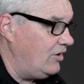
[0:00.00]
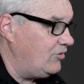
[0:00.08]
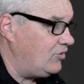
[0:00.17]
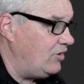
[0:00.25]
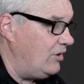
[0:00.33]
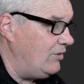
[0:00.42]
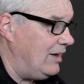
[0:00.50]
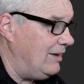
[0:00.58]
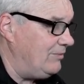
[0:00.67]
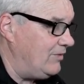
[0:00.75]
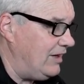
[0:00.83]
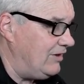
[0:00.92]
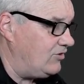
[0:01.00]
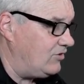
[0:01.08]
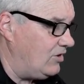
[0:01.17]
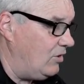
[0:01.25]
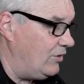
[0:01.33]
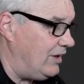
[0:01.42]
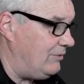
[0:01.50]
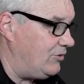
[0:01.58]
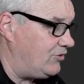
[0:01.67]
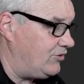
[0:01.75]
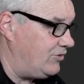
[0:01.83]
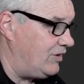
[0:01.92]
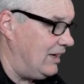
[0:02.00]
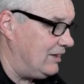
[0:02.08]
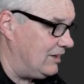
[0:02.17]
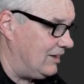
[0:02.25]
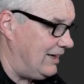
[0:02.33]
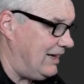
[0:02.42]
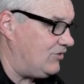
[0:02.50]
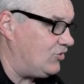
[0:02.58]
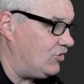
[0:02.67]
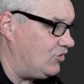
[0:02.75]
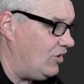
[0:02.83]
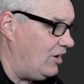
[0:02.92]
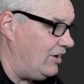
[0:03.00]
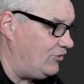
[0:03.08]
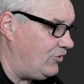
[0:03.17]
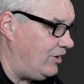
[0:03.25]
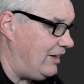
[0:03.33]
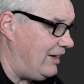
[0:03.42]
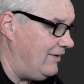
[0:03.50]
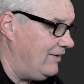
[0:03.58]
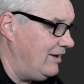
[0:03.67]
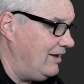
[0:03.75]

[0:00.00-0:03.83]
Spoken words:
So that was a little exercise there,